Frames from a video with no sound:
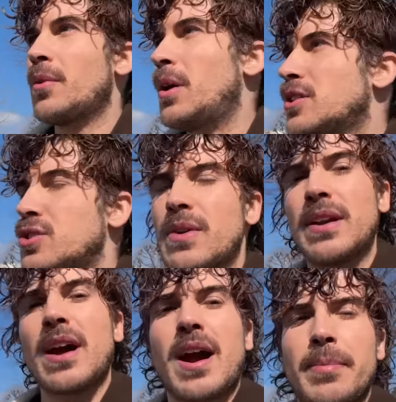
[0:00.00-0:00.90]
We'll also
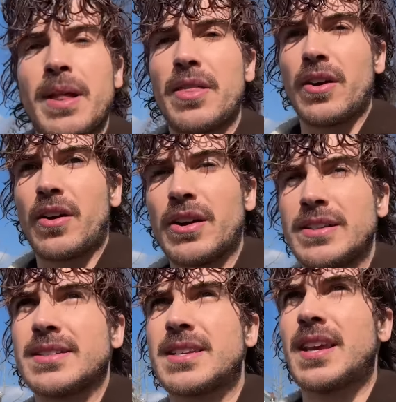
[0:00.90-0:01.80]
run a couple other
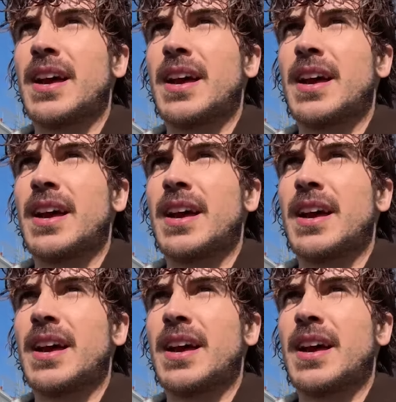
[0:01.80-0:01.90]
errands.